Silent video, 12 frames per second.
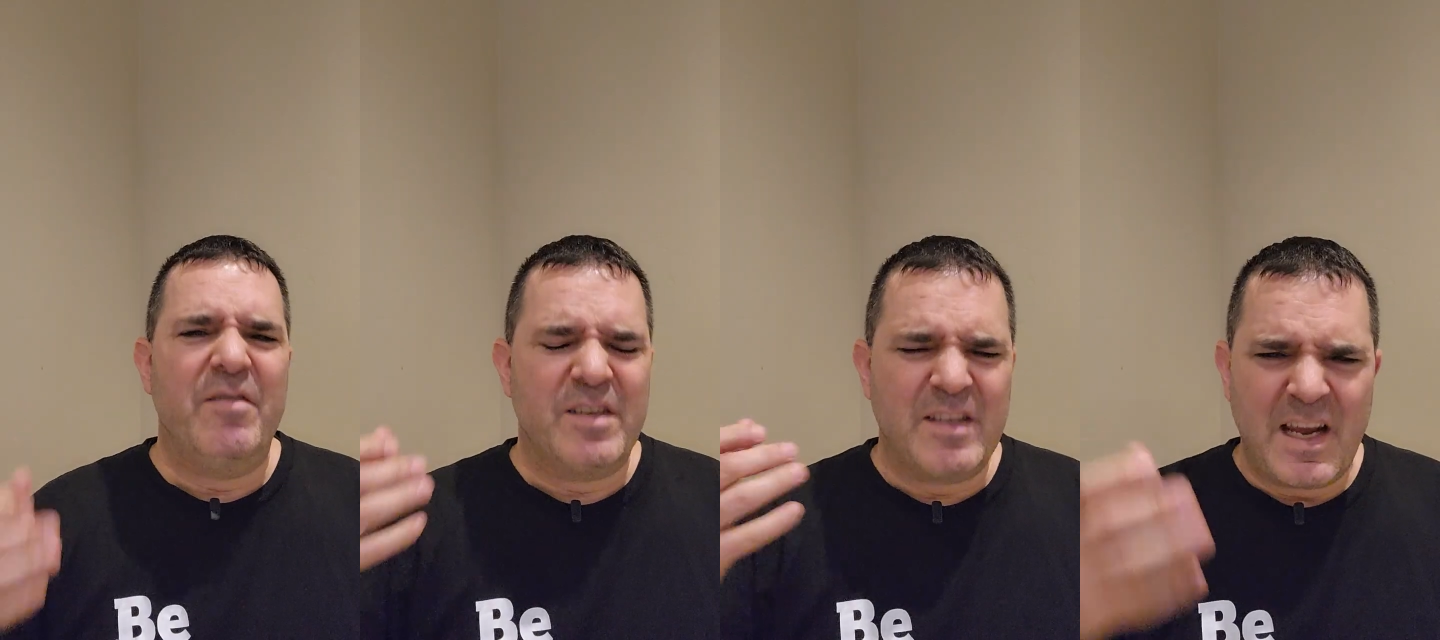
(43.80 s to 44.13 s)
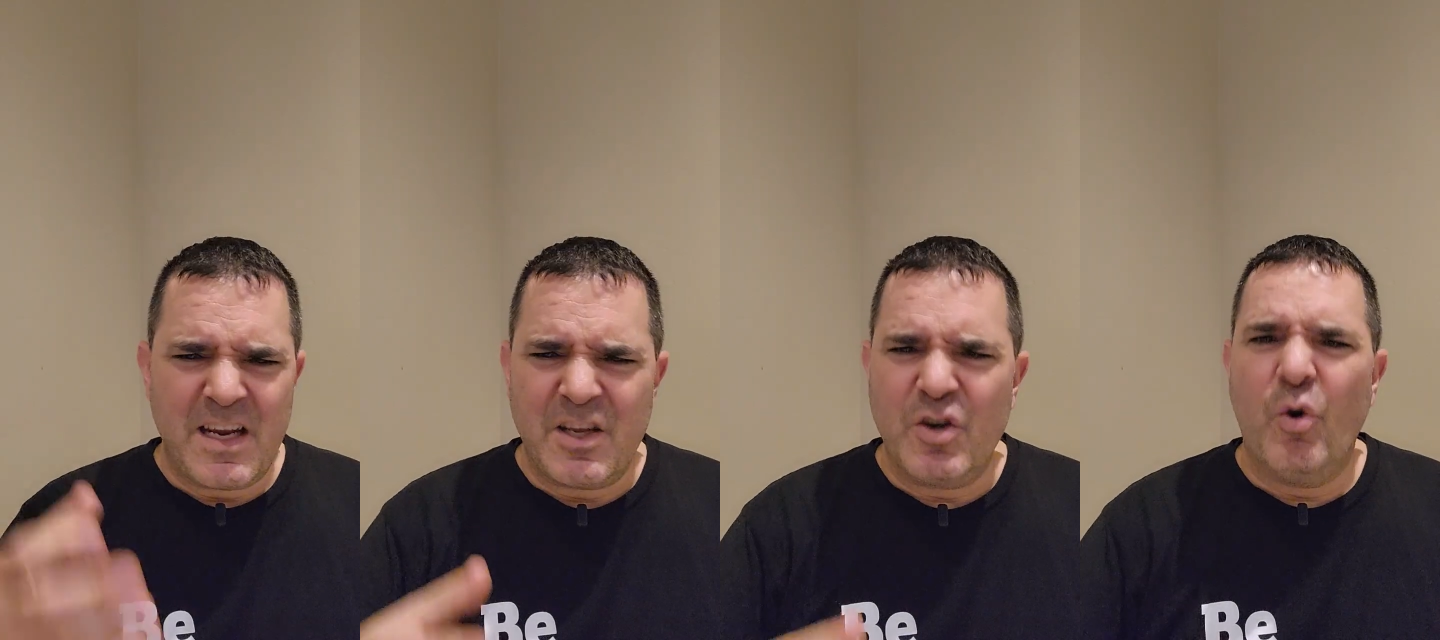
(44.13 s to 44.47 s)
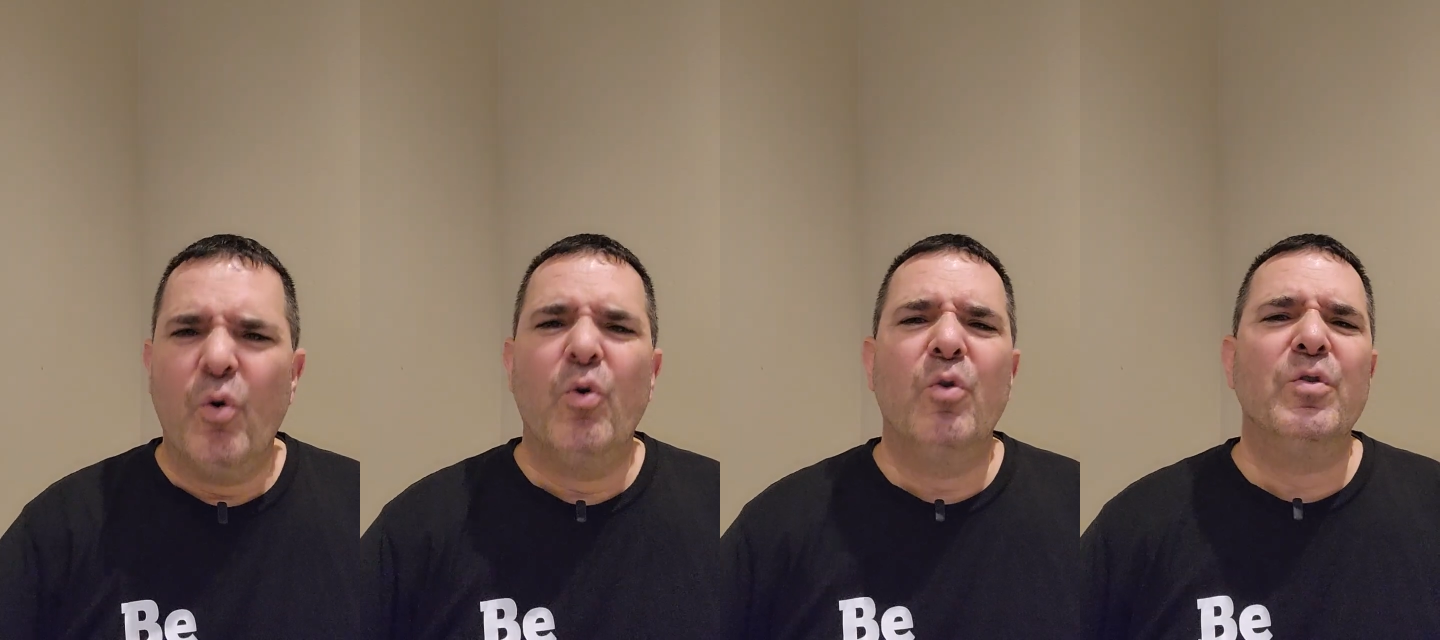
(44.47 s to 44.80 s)
setting
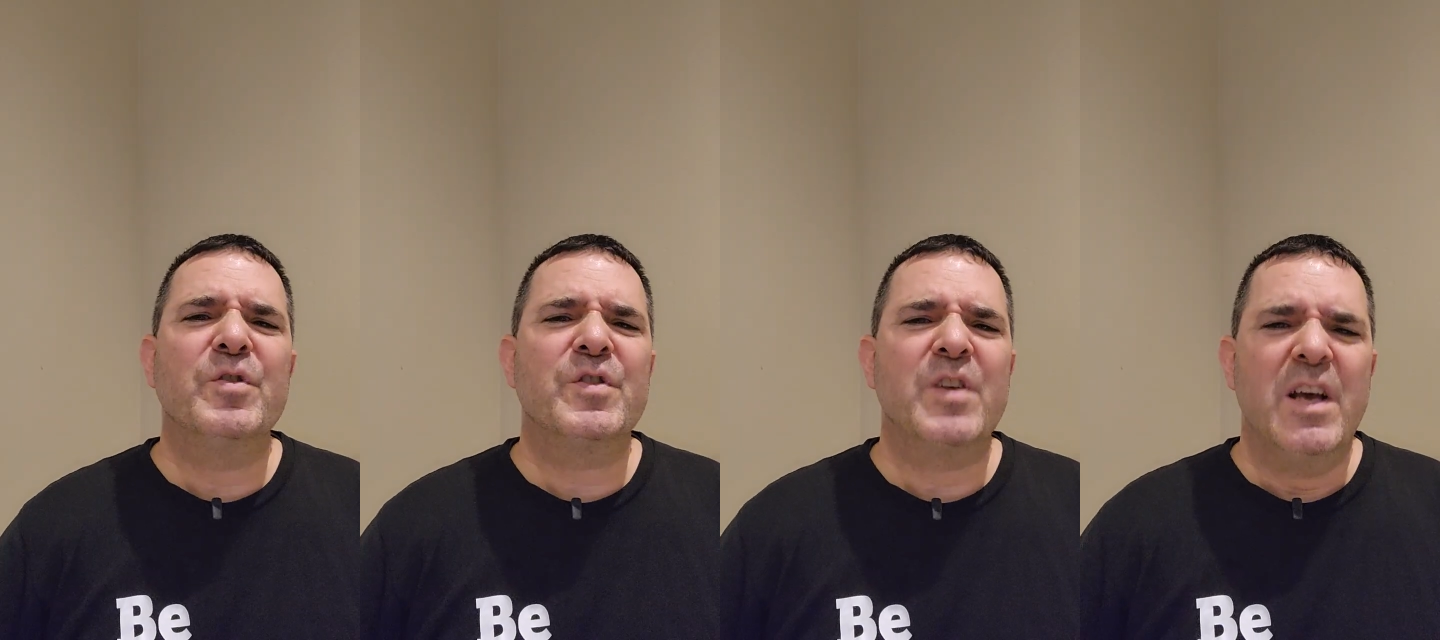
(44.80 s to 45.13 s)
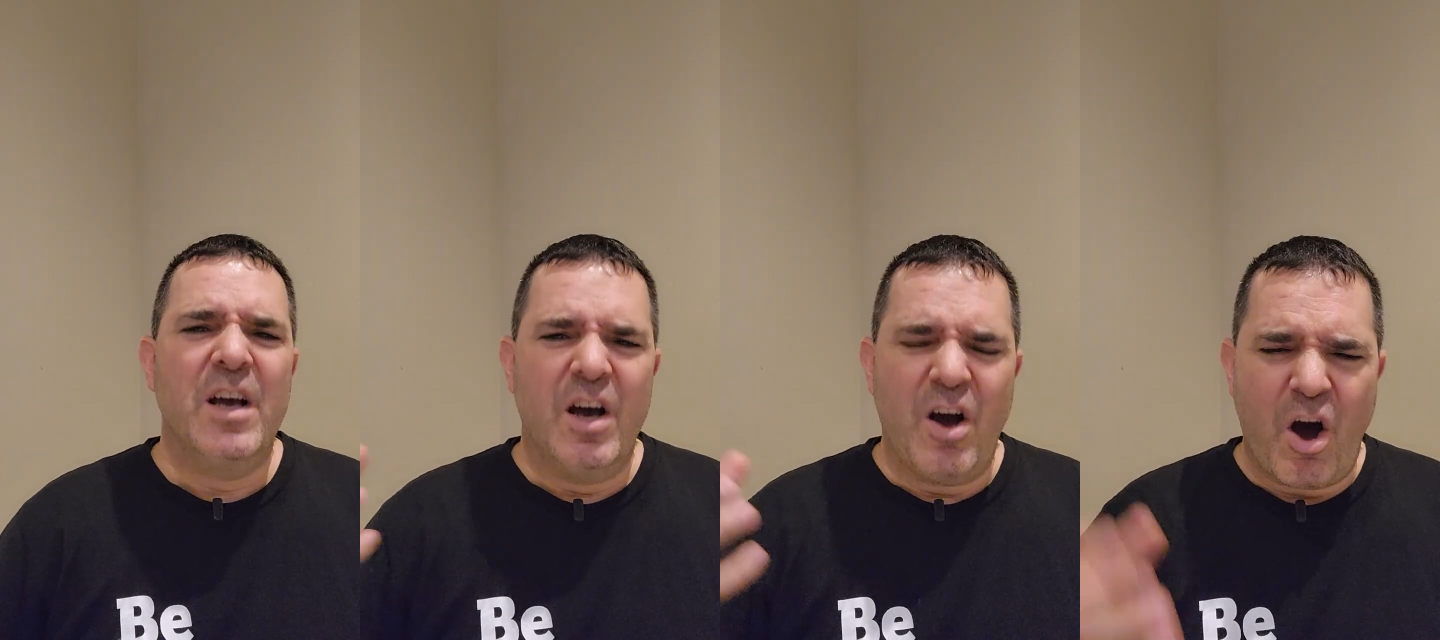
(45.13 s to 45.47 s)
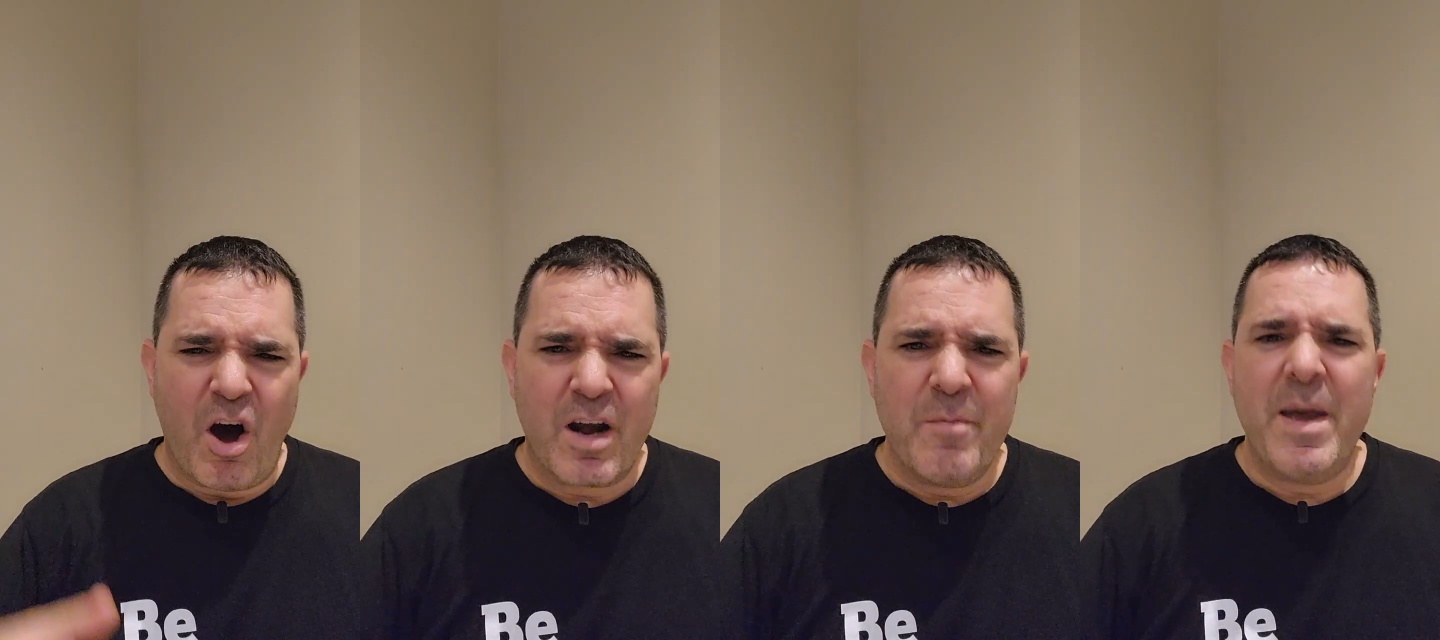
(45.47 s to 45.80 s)
goals,
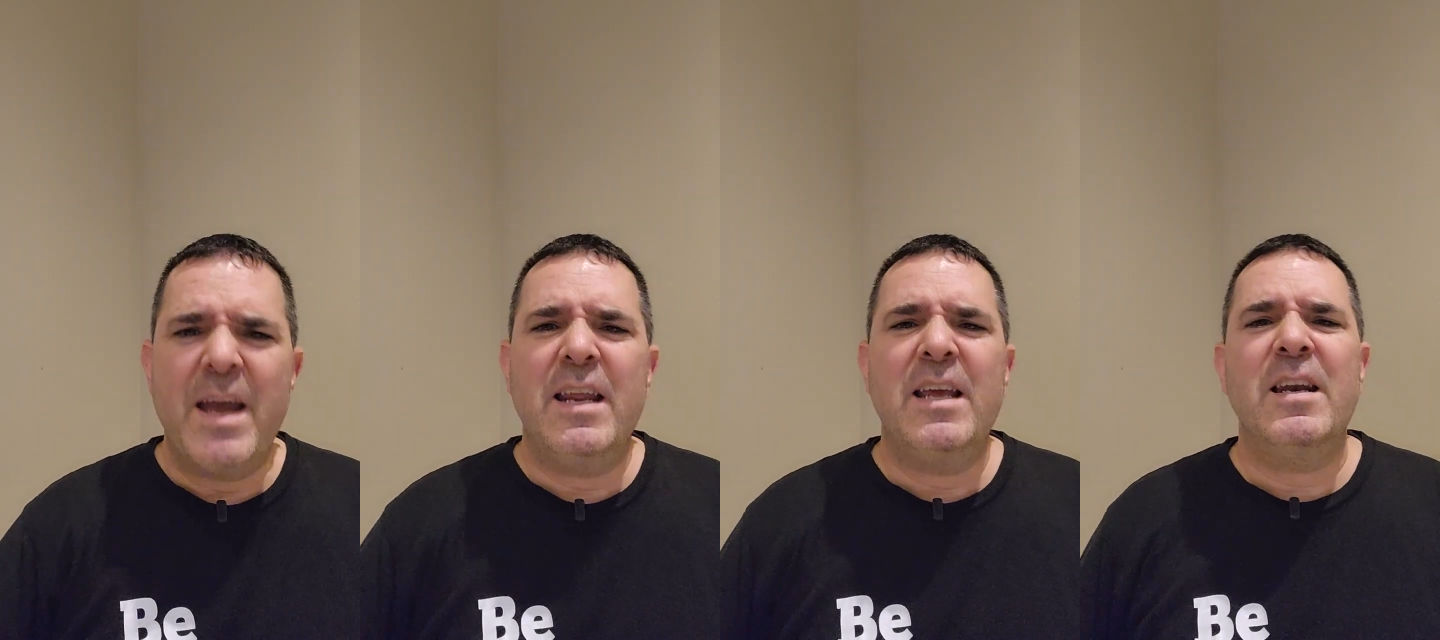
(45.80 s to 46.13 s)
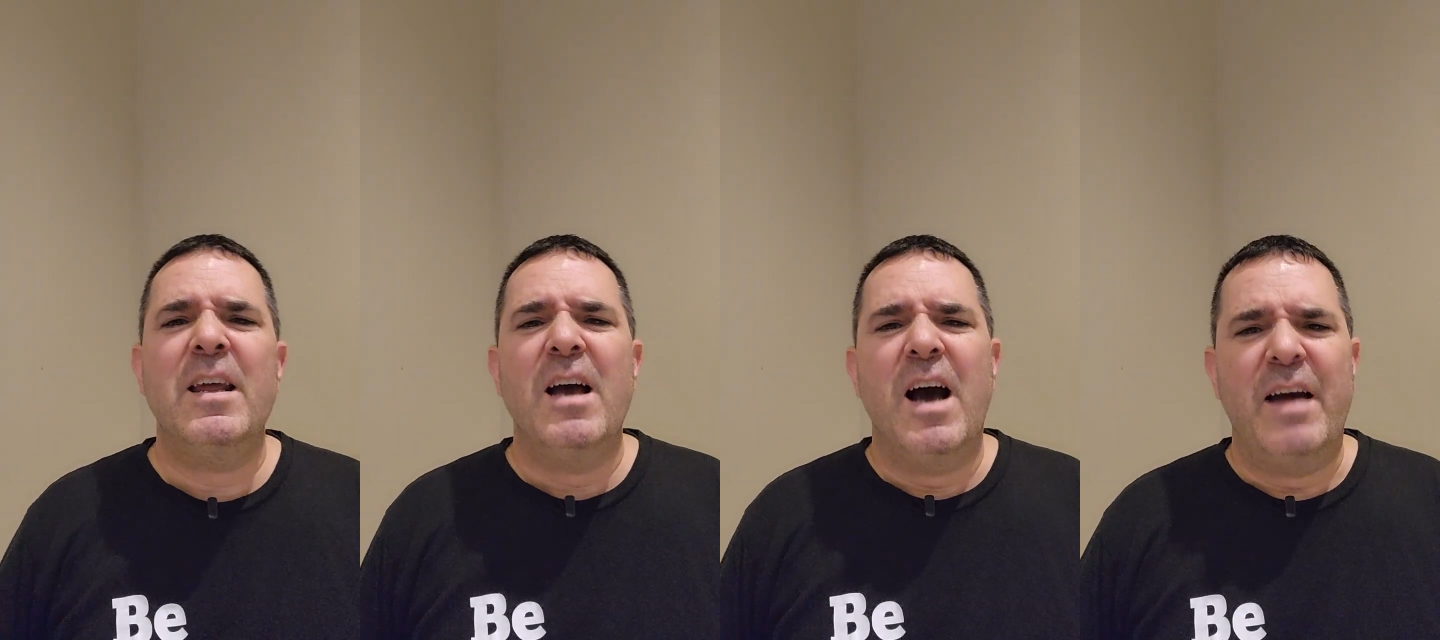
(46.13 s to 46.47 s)
automating.